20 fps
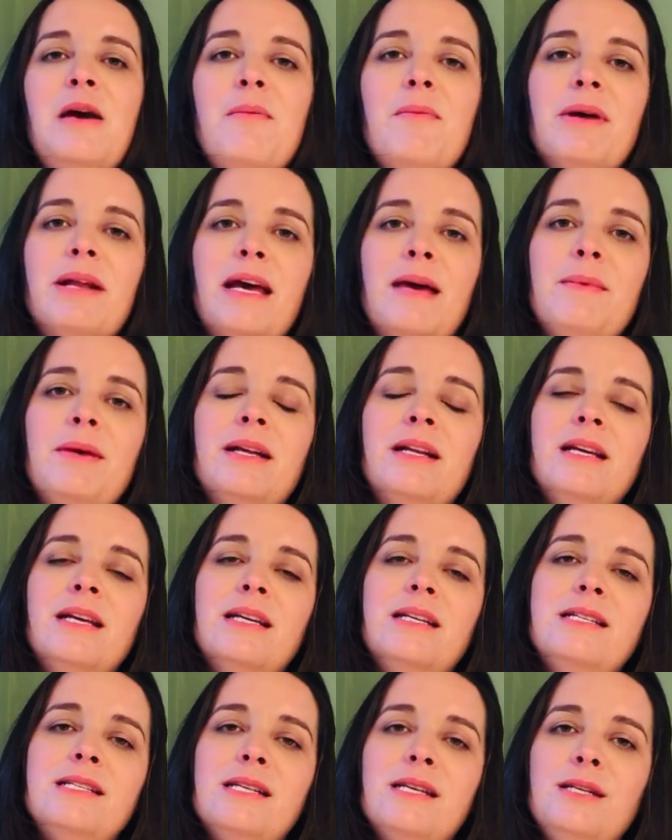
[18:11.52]
but I'm going to
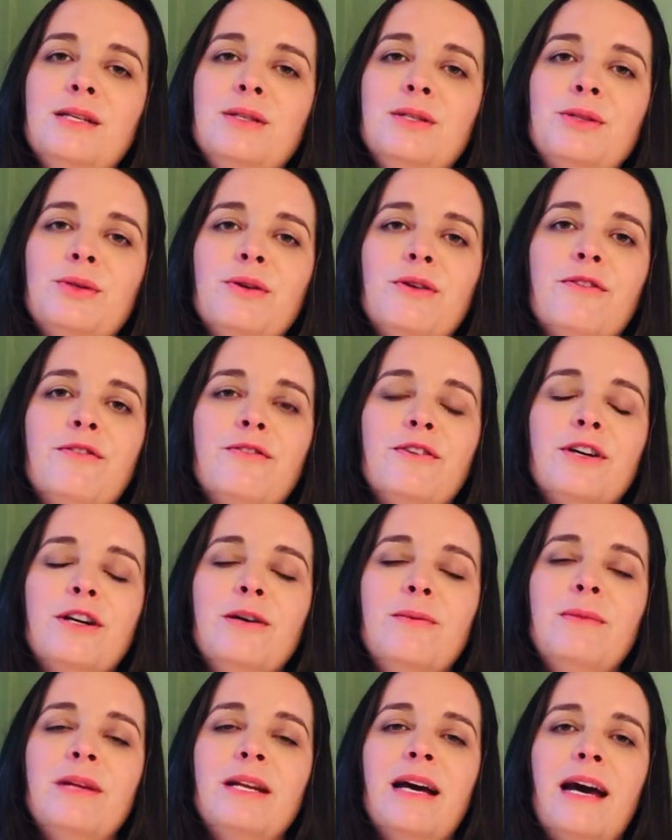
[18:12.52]
continue to
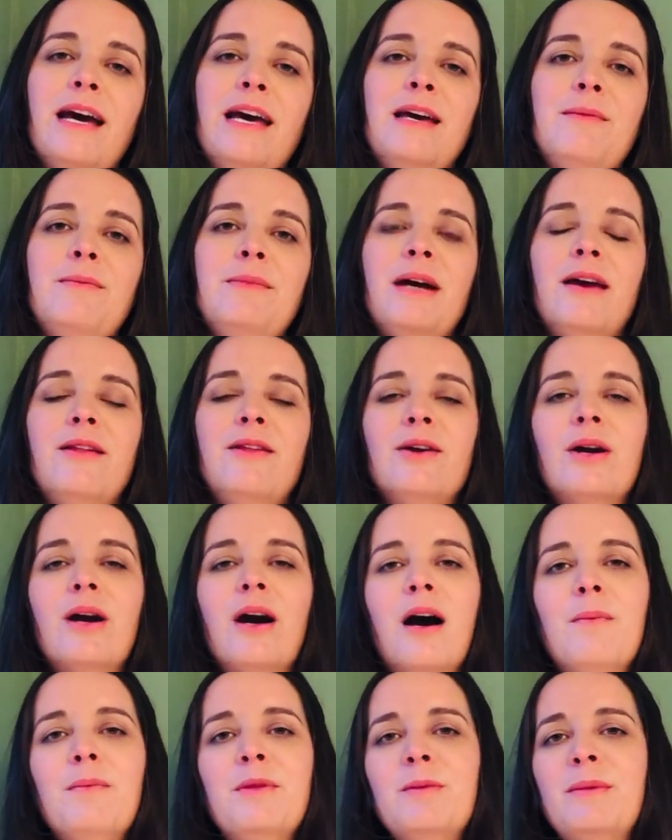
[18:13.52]
affirm that I am neither
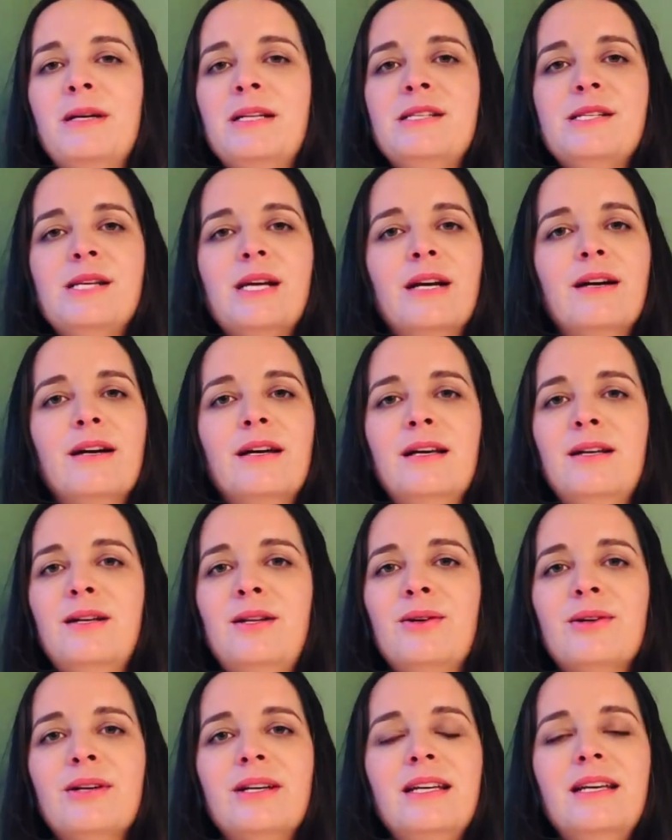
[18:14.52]
complementarian
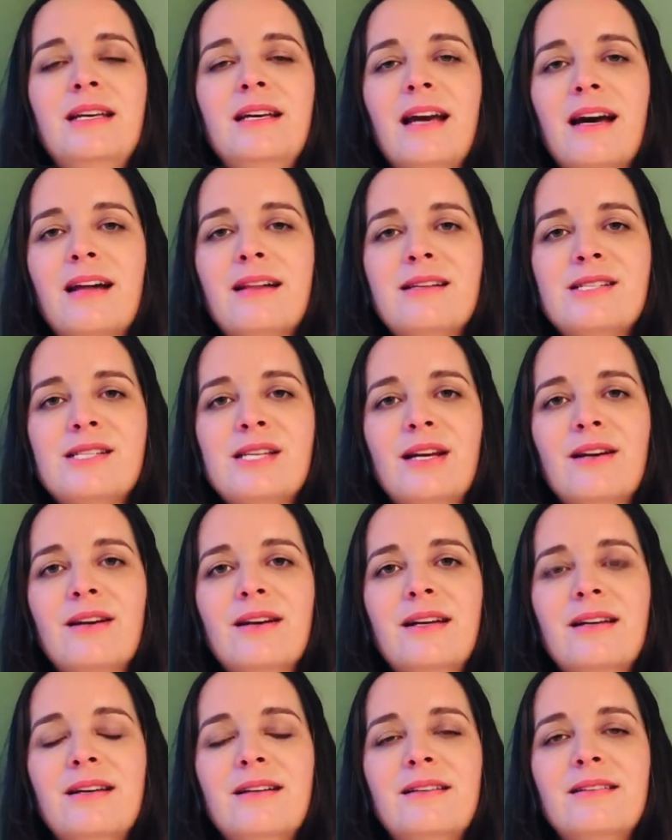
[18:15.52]
nor
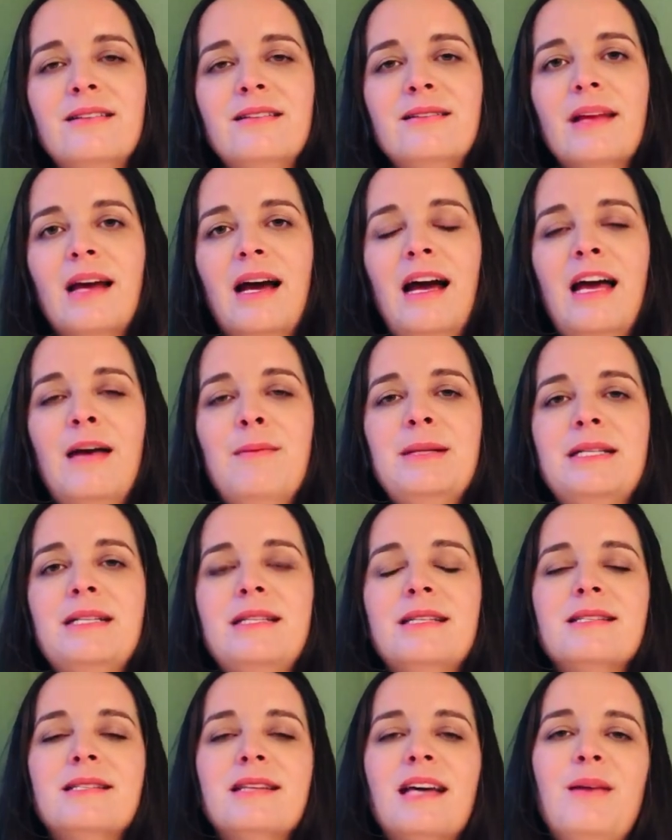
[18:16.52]
egalitarian. I am a
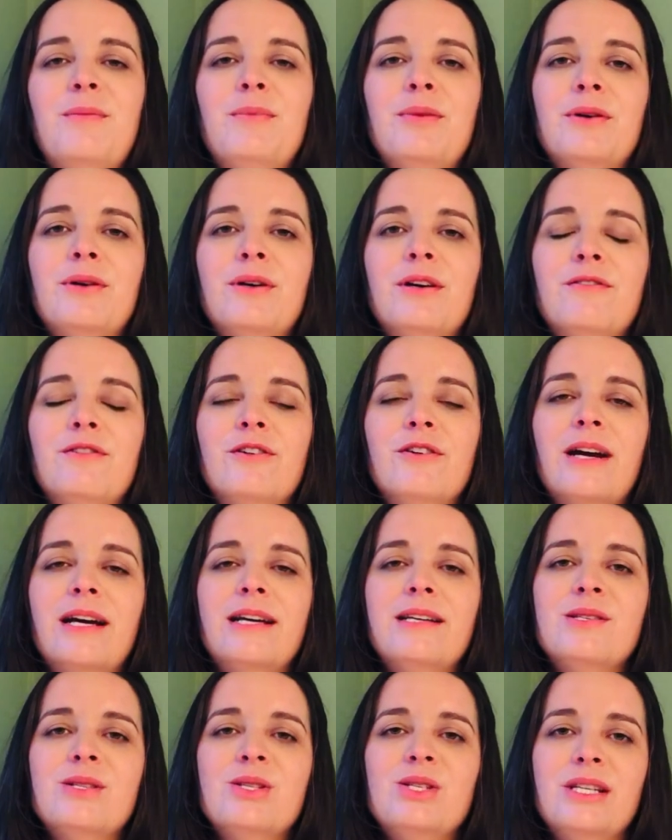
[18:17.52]
disciple of
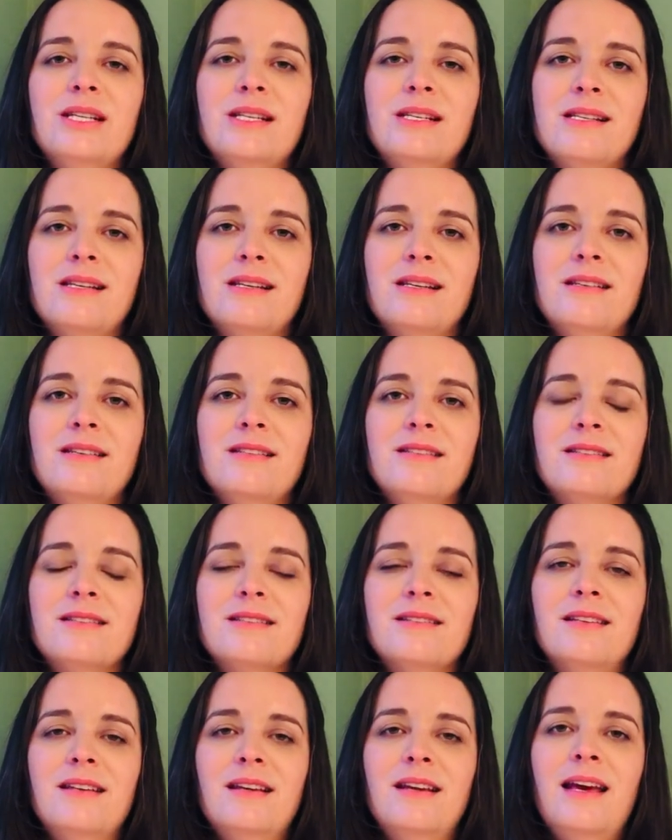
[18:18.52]
Christ
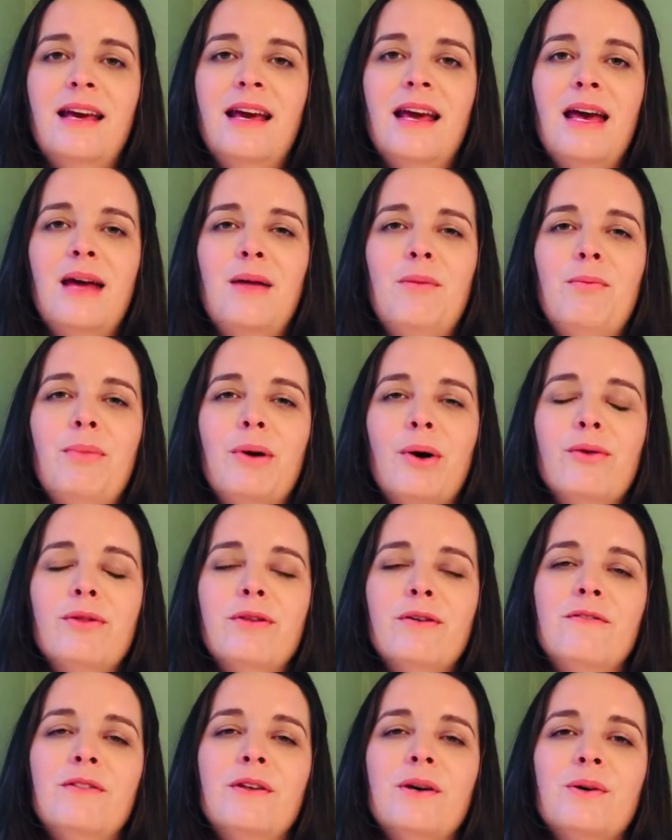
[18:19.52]
Jesus, and both
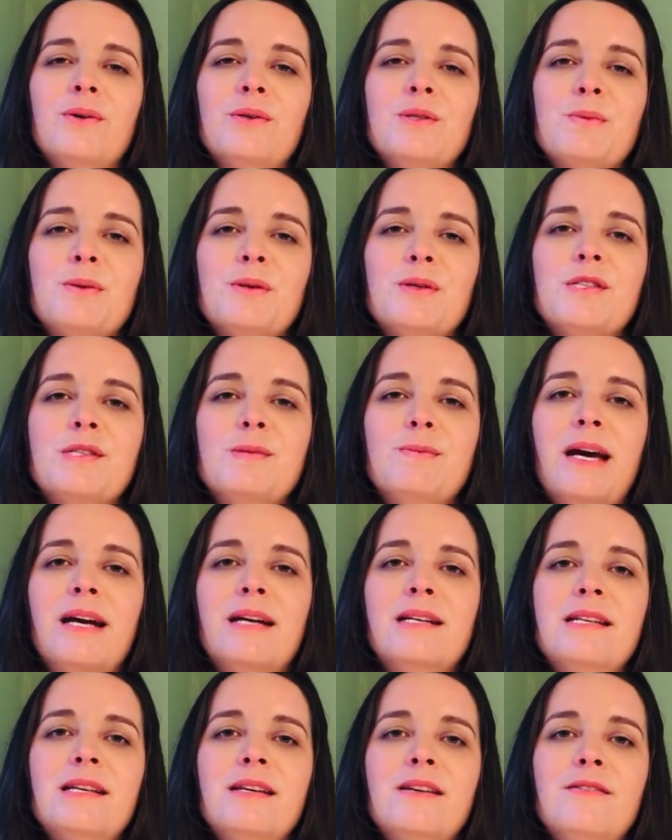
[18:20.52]
of those
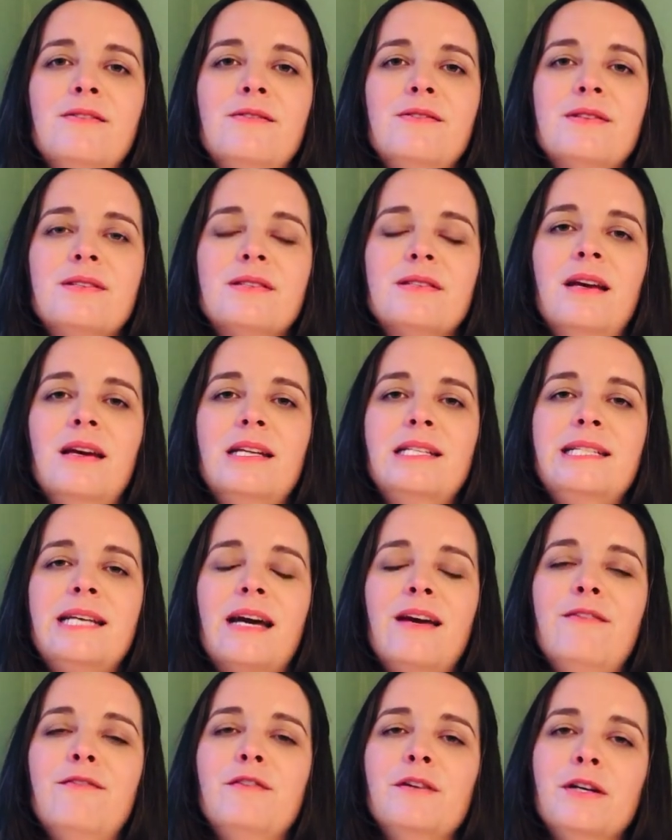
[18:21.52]
perspectives
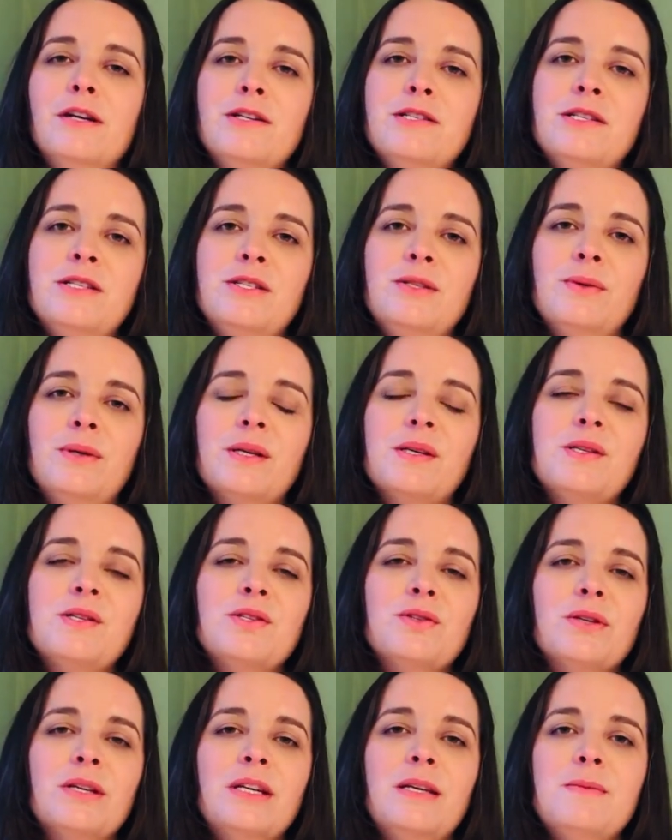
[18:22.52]
diverge into
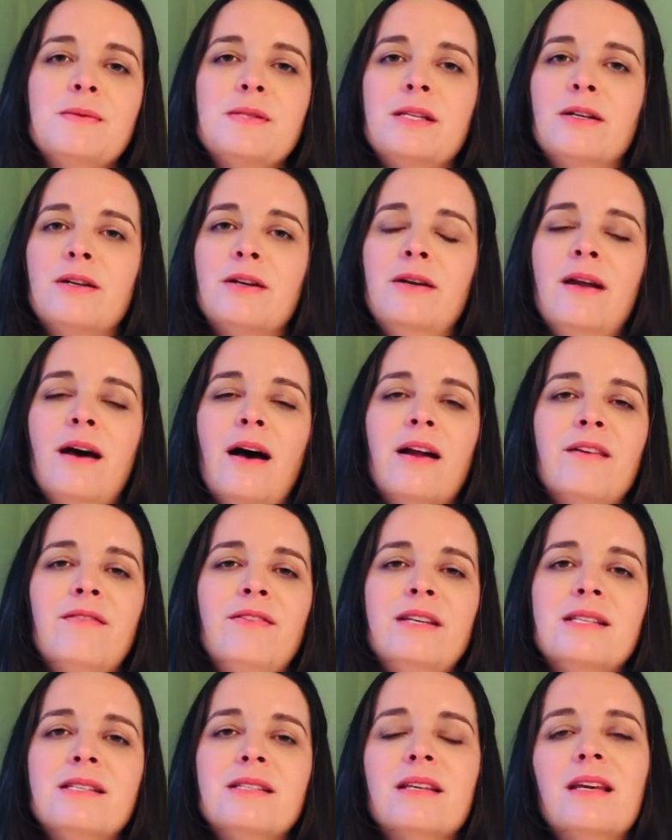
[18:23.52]
extremes that are not of
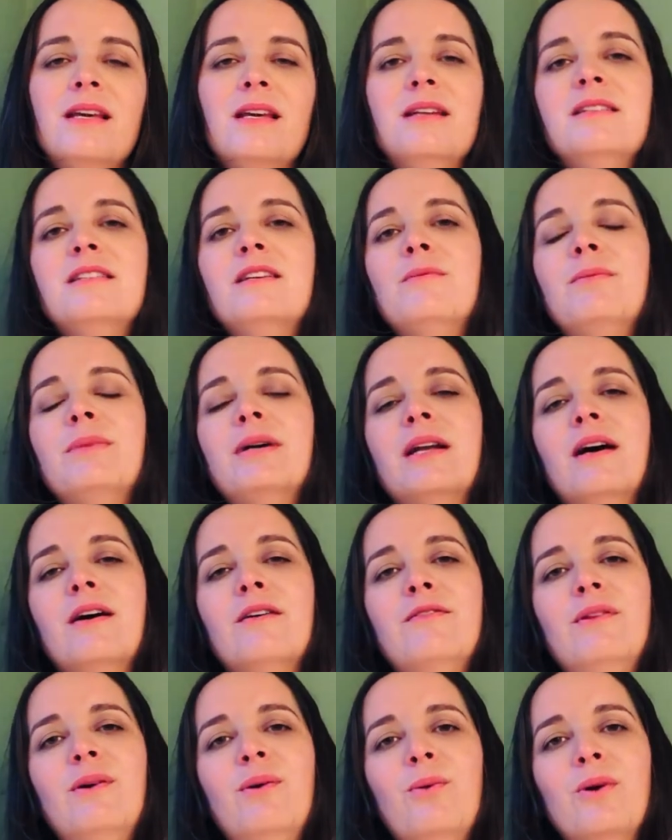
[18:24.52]
his kingdom but
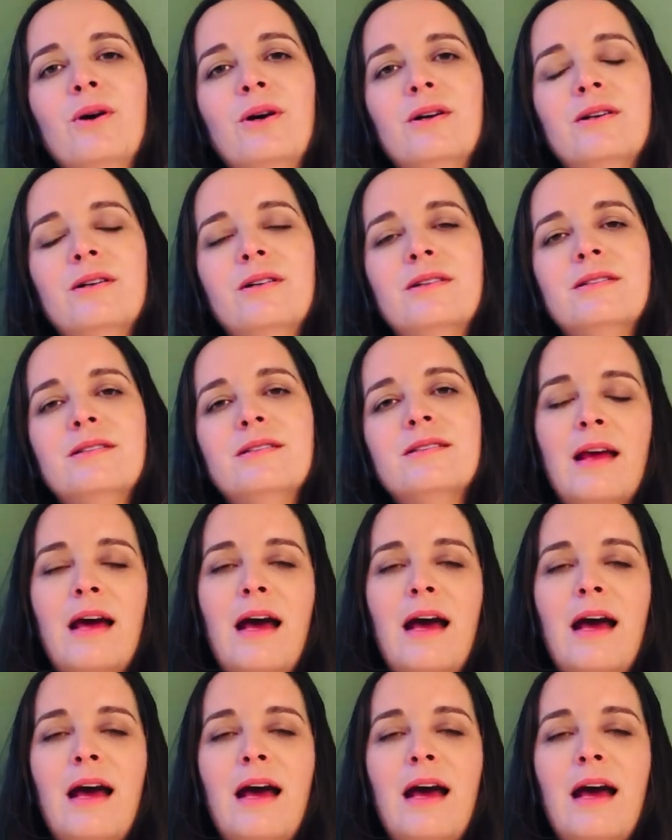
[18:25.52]
of the world.